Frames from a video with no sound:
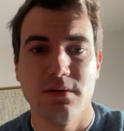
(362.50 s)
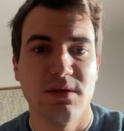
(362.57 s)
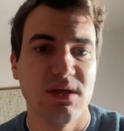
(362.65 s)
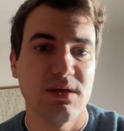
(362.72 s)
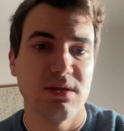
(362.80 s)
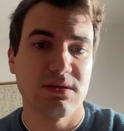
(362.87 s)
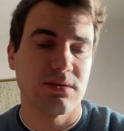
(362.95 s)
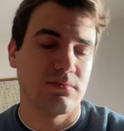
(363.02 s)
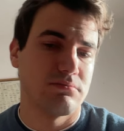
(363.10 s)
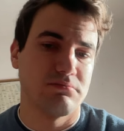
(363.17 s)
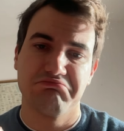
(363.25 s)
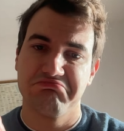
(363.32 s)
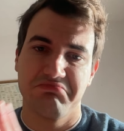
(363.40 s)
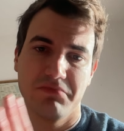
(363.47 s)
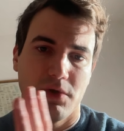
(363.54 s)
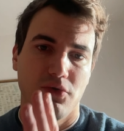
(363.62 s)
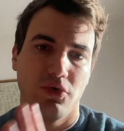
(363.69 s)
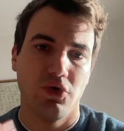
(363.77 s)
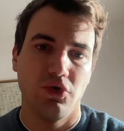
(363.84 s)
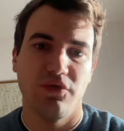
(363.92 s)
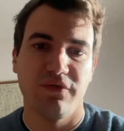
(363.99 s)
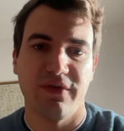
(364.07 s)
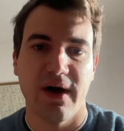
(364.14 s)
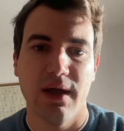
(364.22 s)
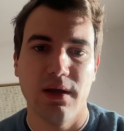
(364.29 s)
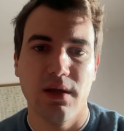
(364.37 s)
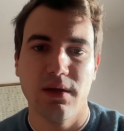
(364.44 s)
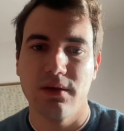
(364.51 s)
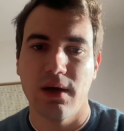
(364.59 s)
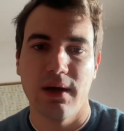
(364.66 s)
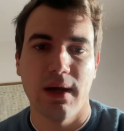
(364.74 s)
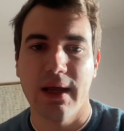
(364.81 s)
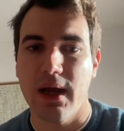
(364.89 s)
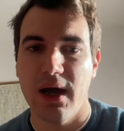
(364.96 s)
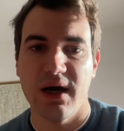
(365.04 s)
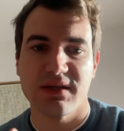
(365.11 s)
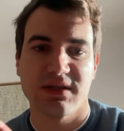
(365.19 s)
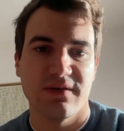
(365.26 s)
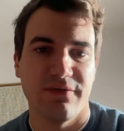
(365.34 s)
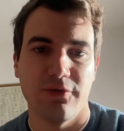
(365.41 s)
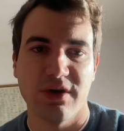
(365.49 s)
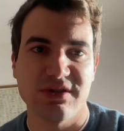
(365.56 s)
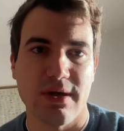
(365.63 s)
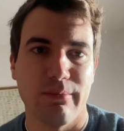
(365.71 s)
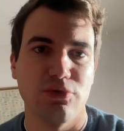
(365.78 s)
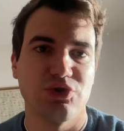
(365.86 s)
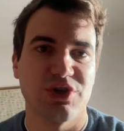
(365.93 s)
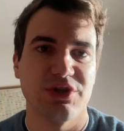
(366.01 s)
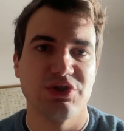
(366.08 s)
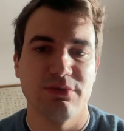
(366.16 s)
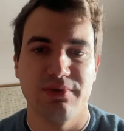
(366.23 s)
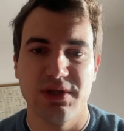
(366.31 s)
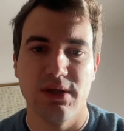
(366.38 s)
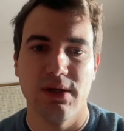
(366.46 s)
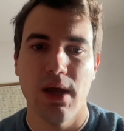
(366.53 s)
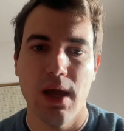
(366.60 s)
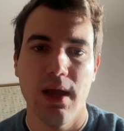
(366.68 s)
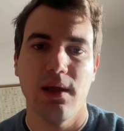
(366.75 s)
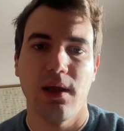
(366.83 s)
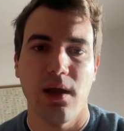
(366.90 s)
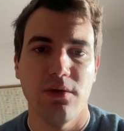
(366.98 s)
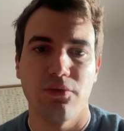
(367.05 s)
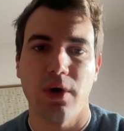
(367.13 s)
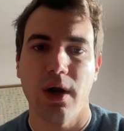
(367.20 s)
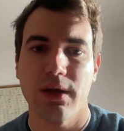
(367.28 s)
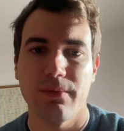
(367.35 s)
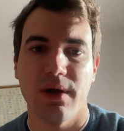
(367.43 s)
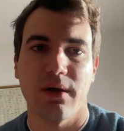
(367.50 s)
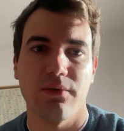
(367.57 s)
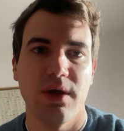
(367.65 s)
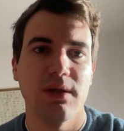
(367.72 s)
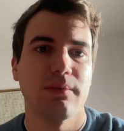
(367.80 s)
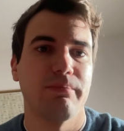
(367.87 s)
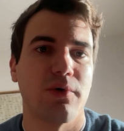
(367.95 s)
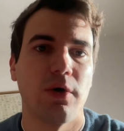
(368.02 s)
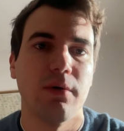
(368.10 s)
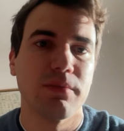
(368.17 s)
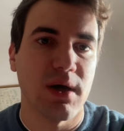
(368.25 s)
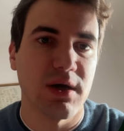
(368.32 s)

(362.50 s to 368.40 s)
These you could find it like ask, for example, ChatGPT, hey, can you write me a great prompt?